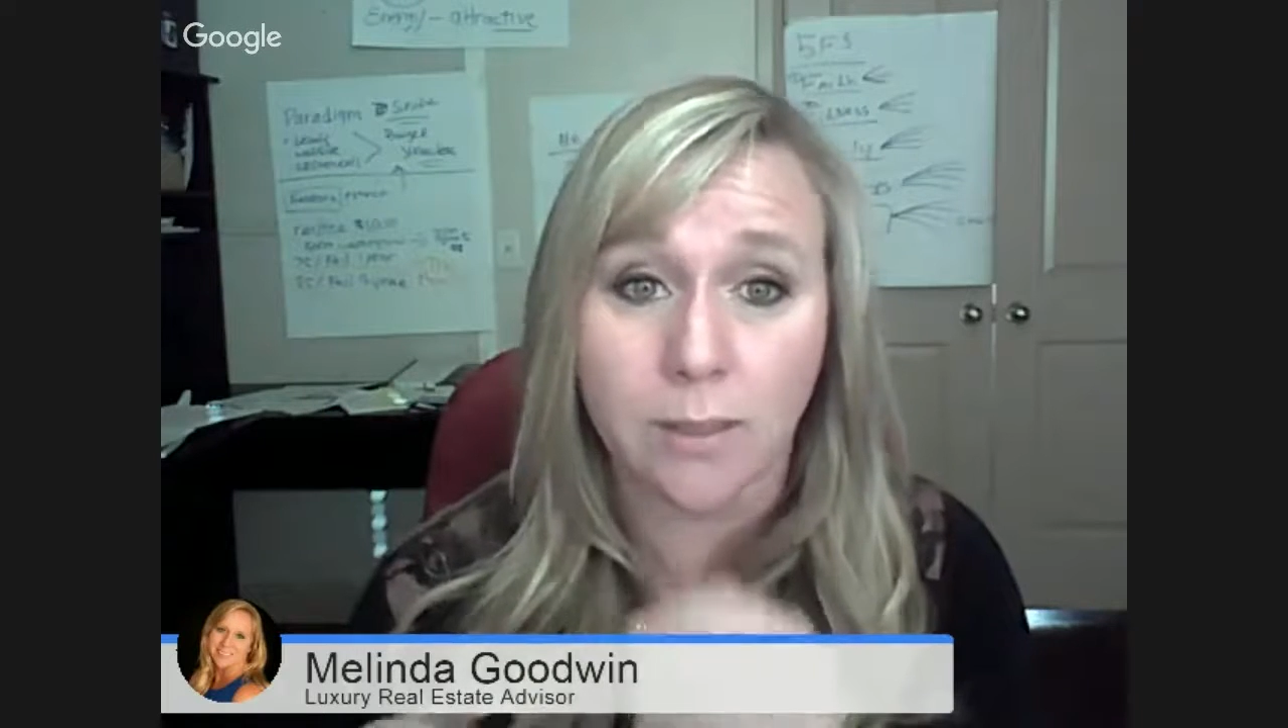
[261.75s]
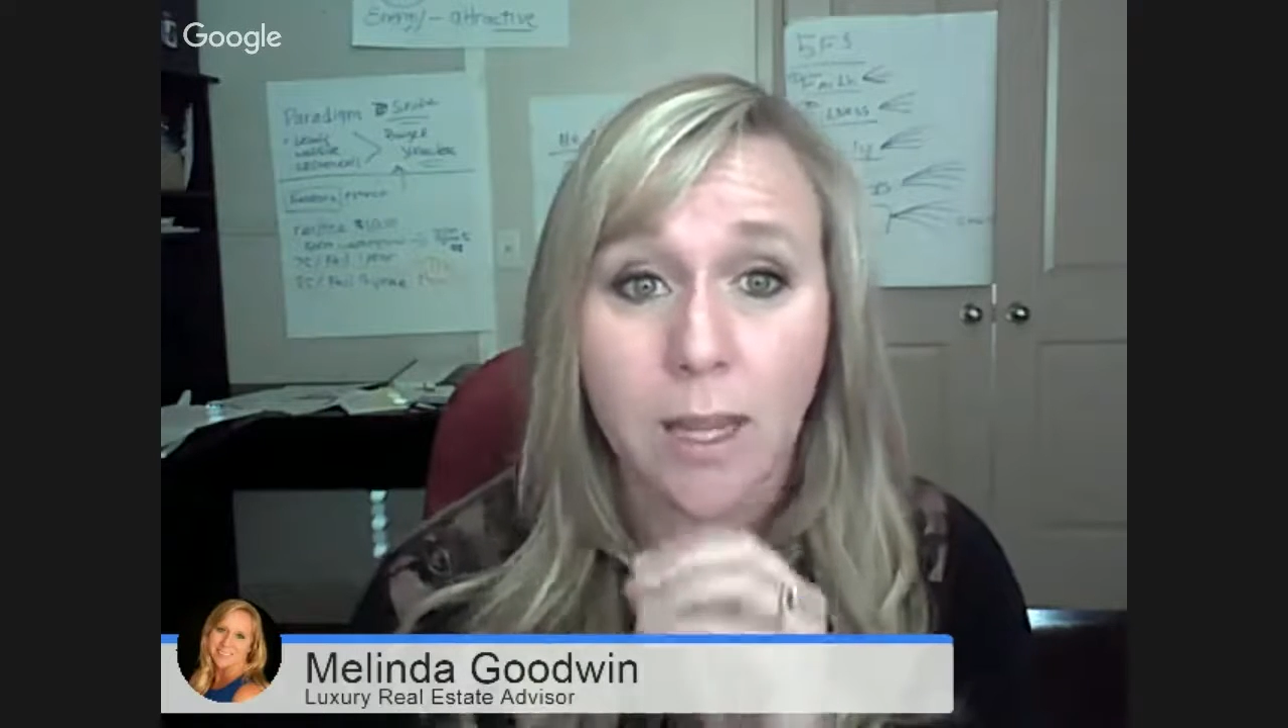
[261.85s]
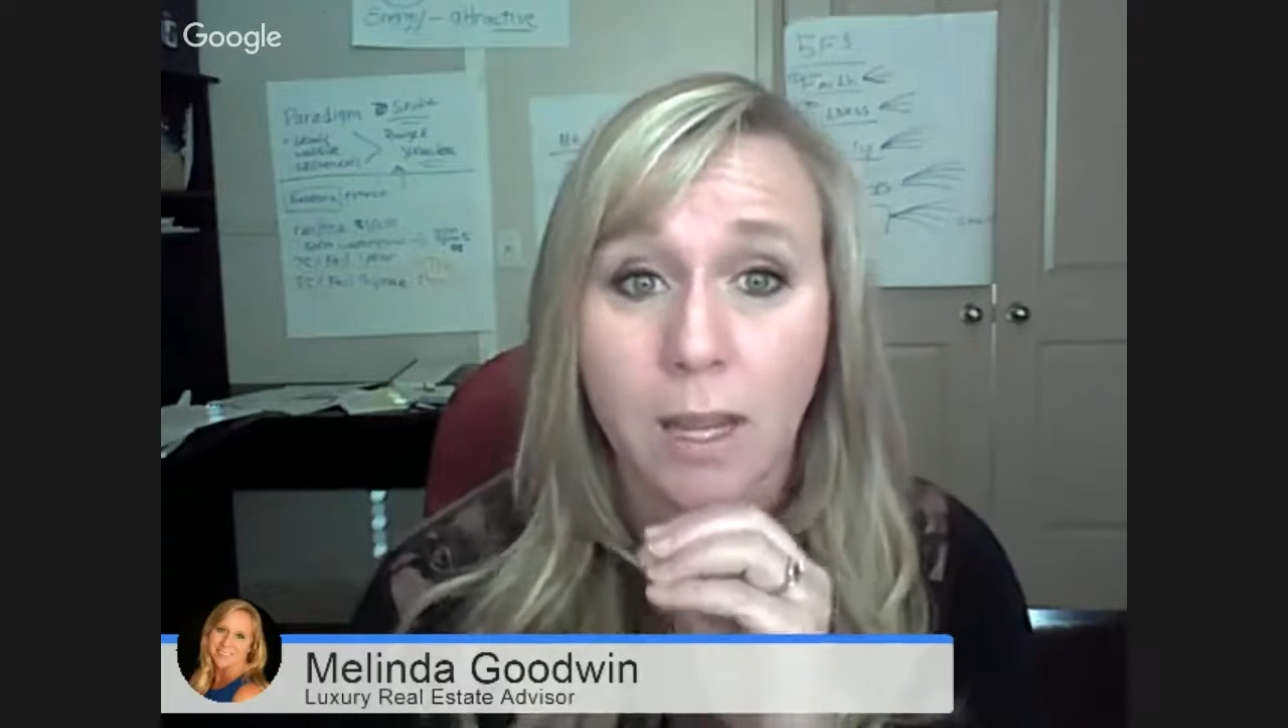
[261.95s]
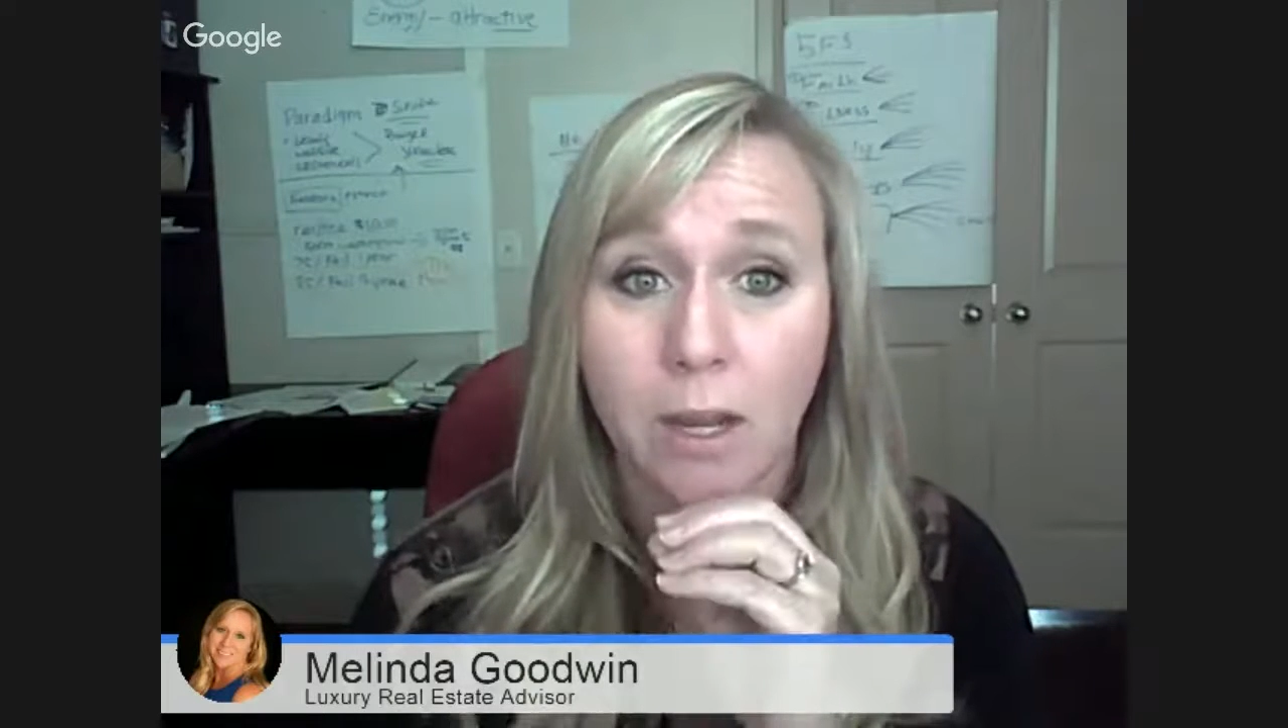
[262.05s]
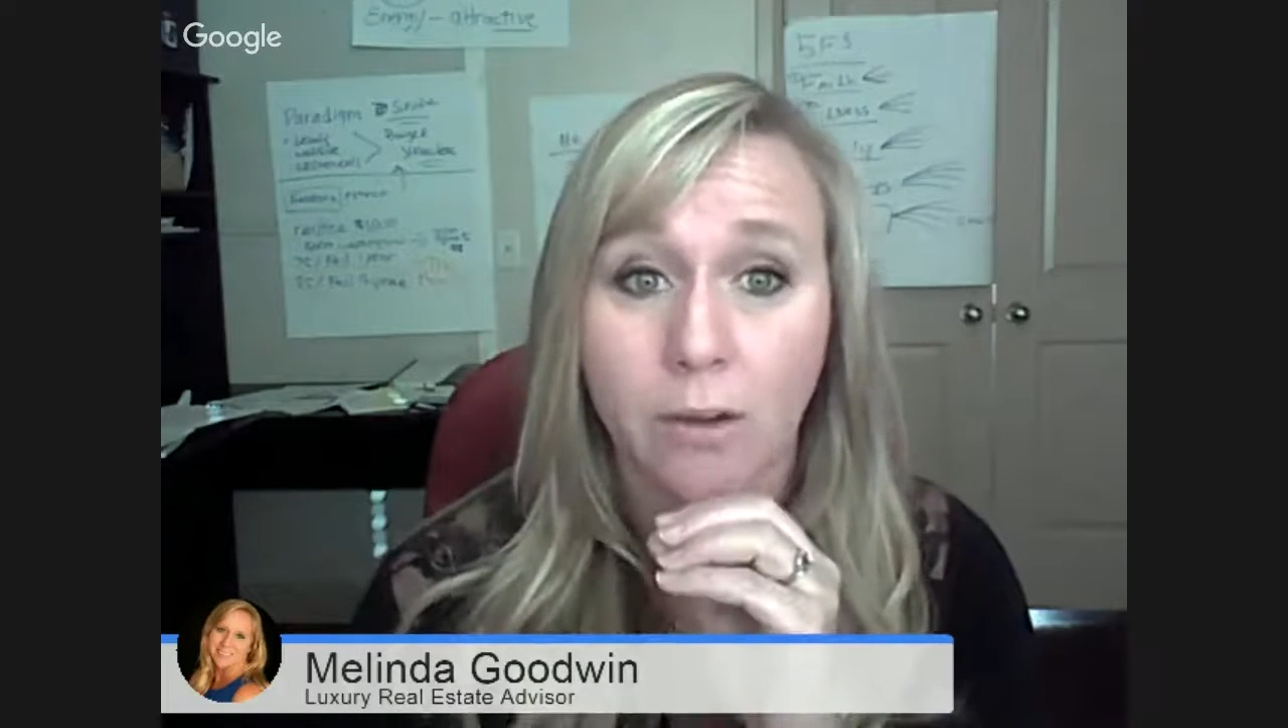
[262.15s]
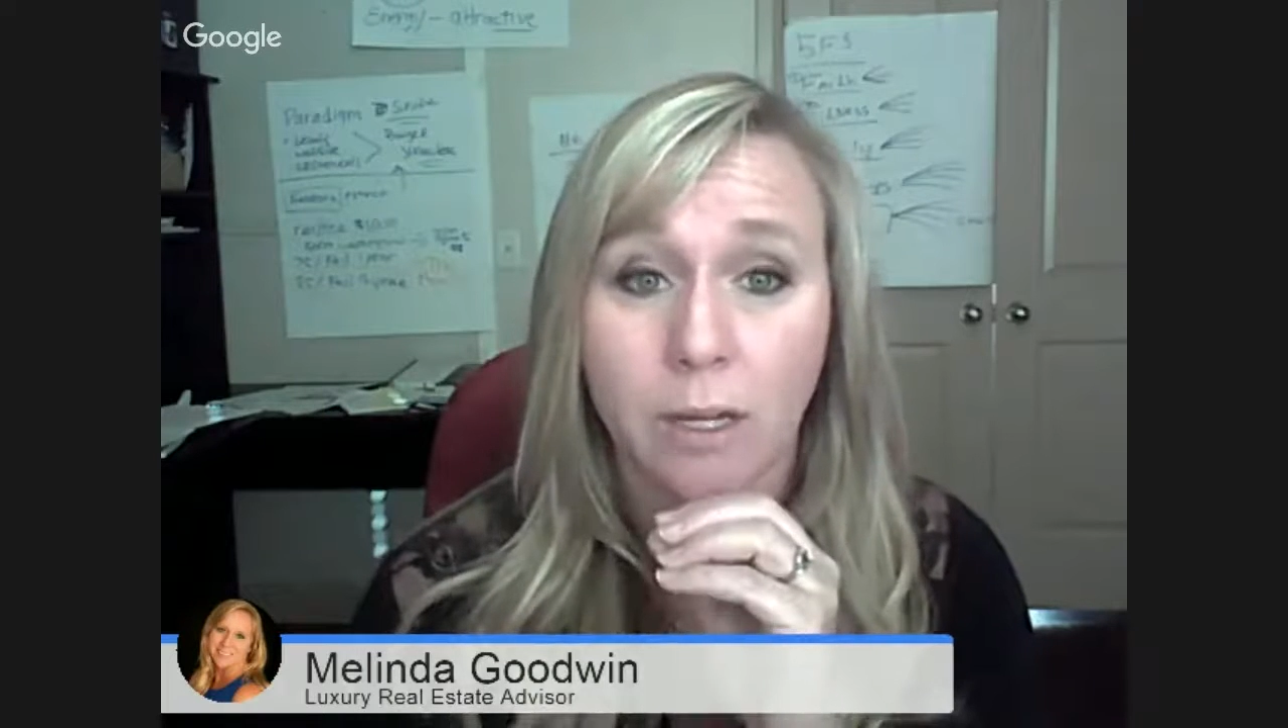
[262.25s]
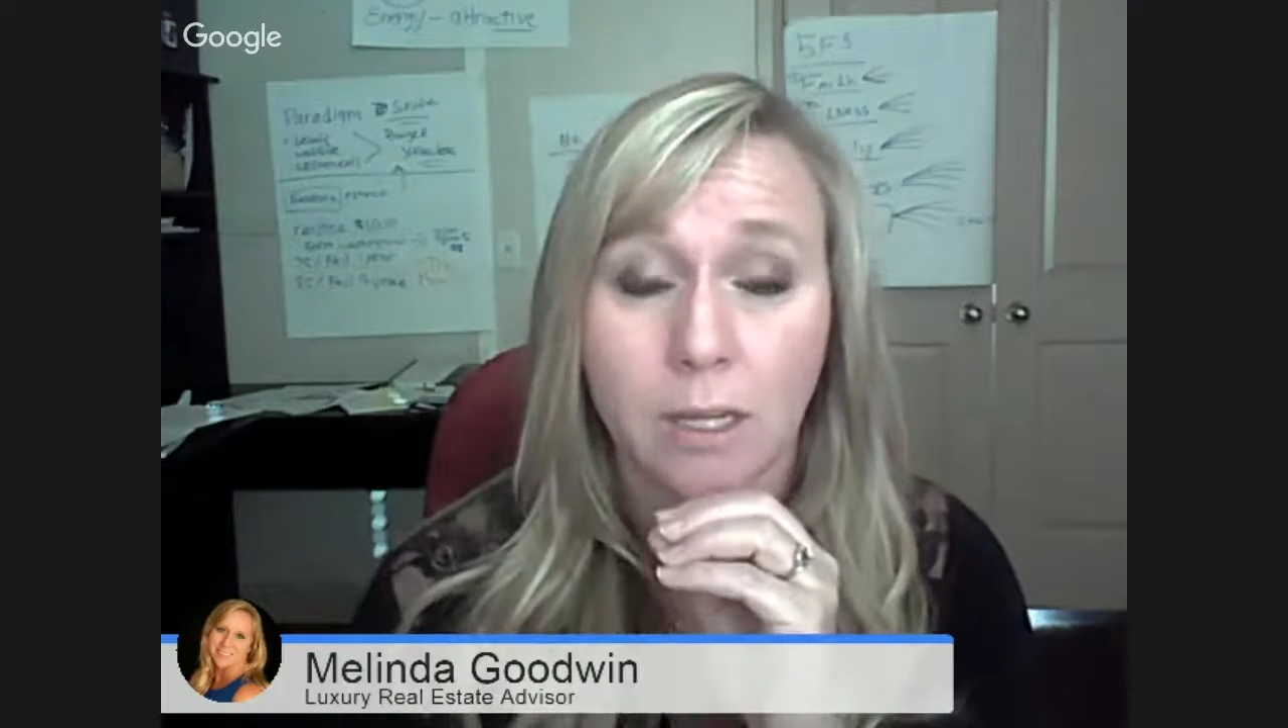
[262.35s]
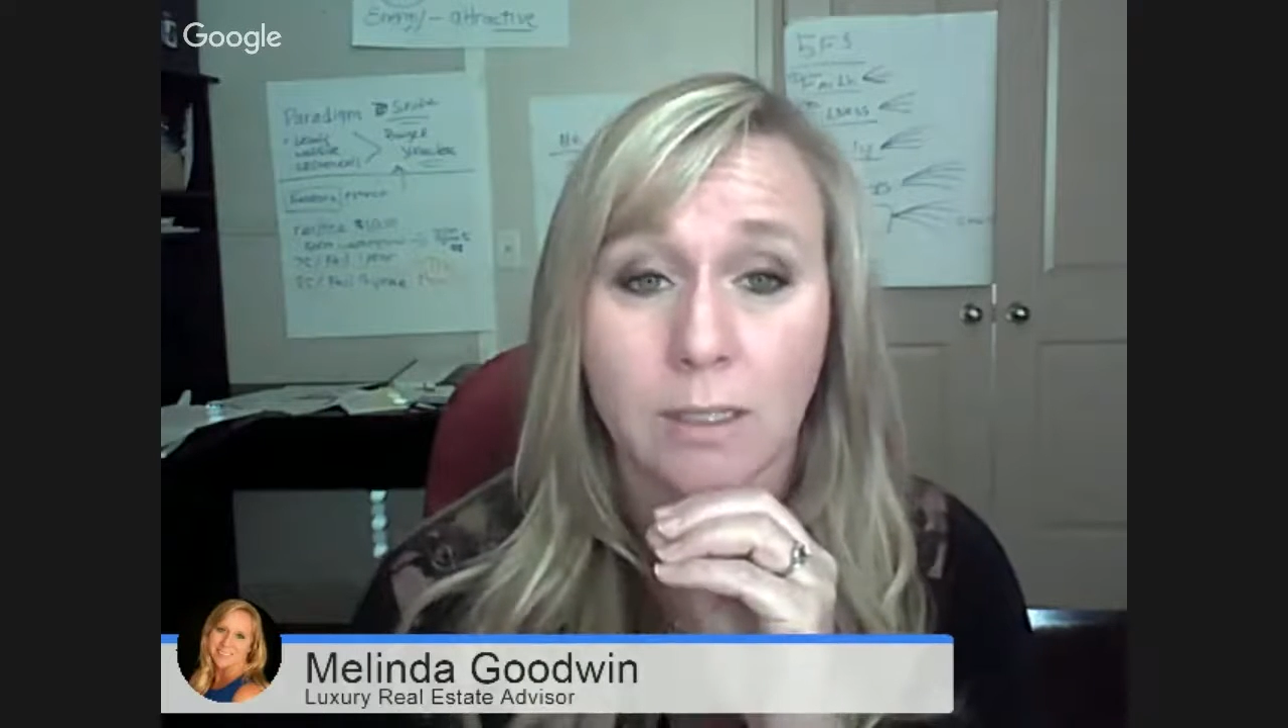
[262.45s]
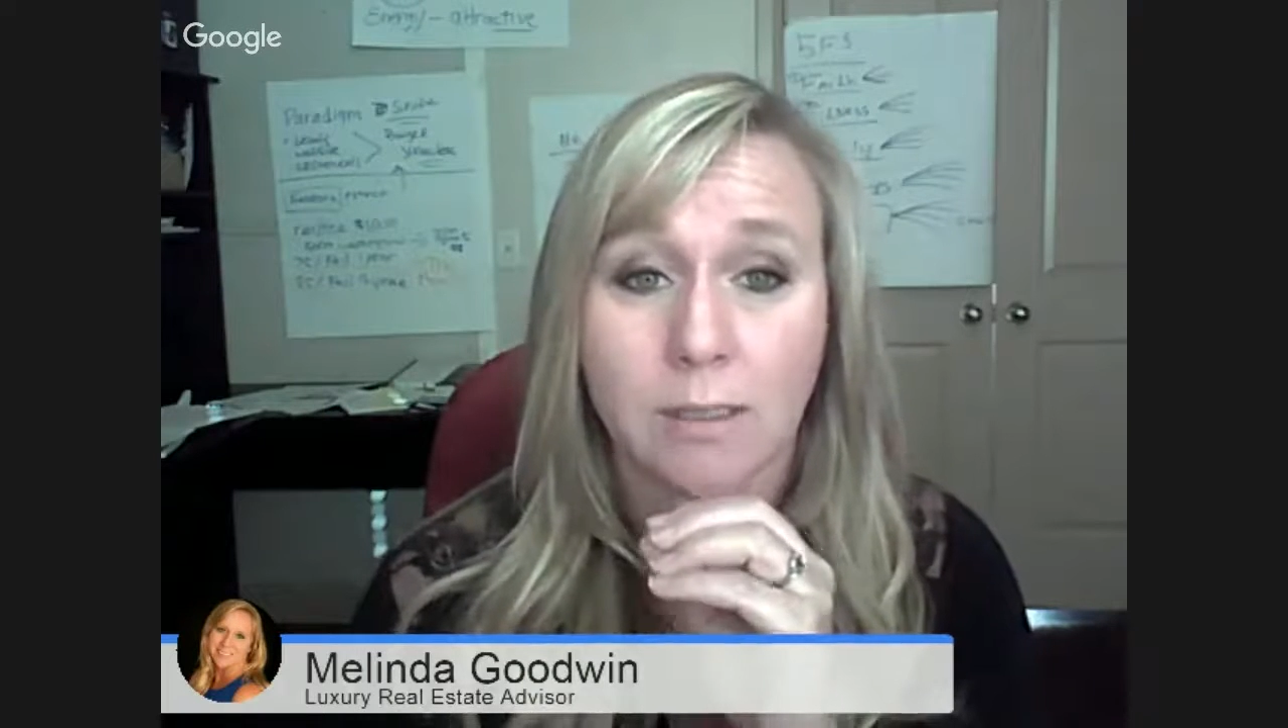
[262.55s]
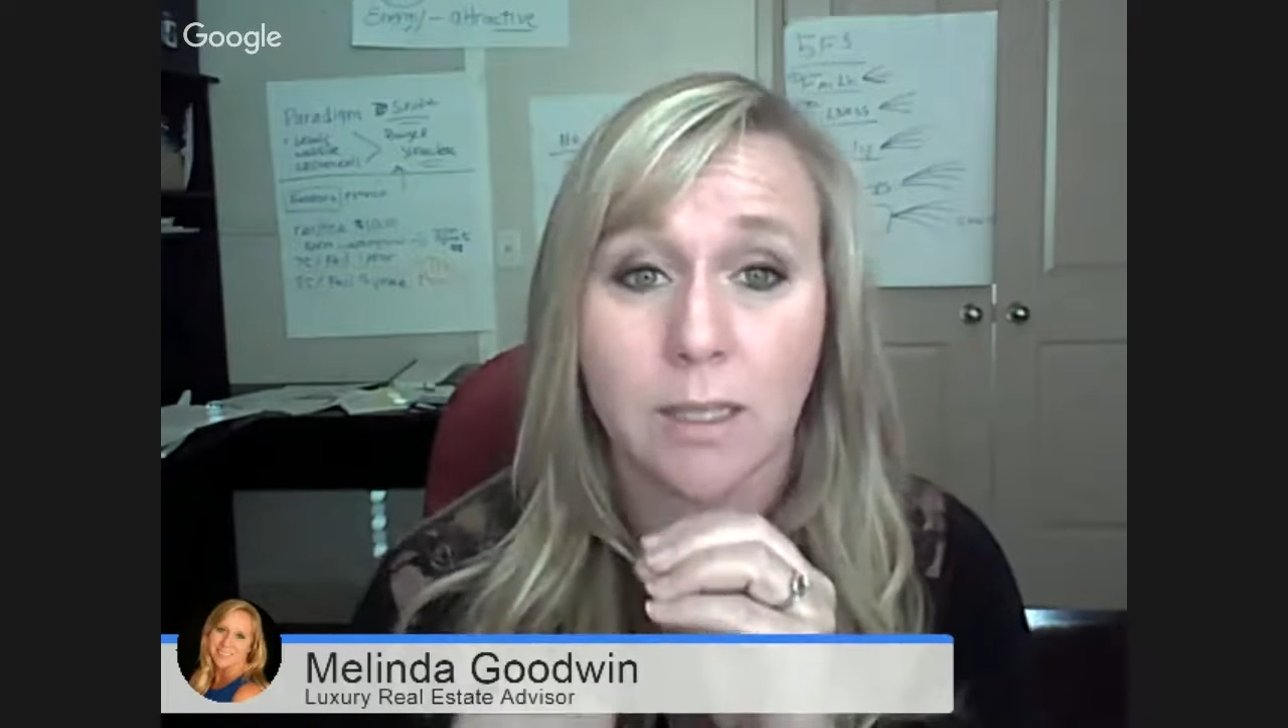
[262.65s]
That area
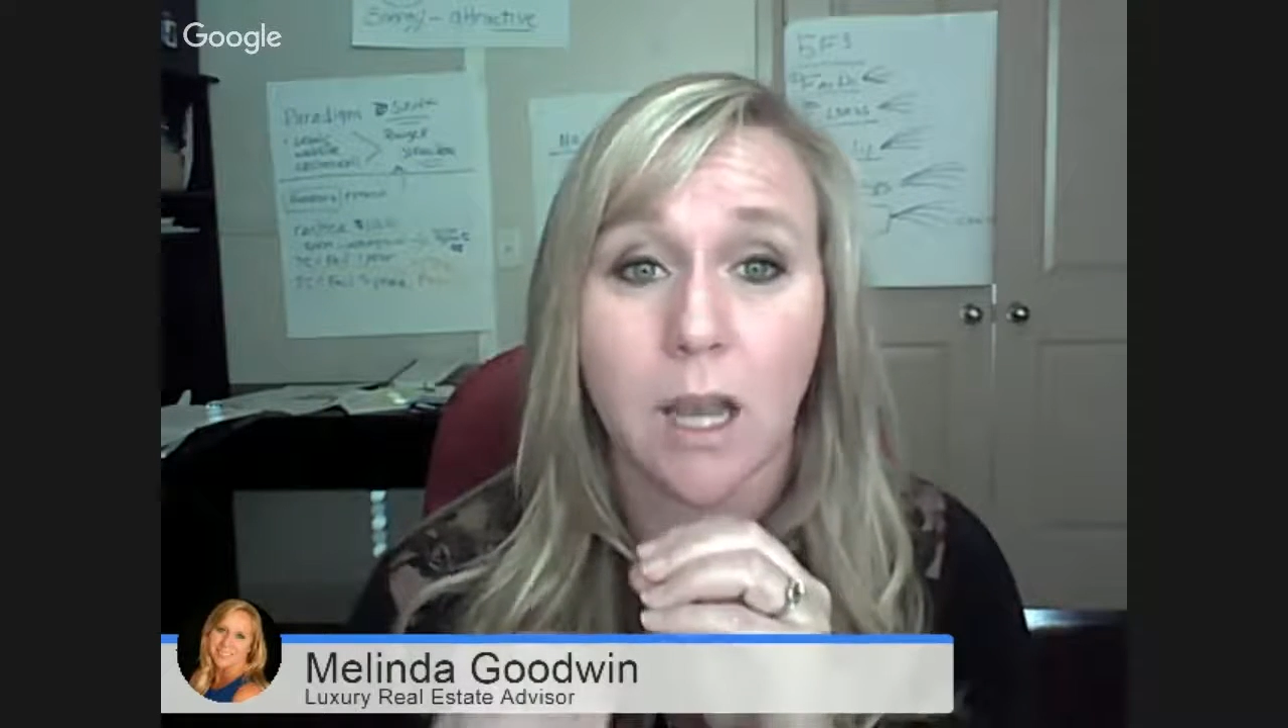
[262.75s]
is the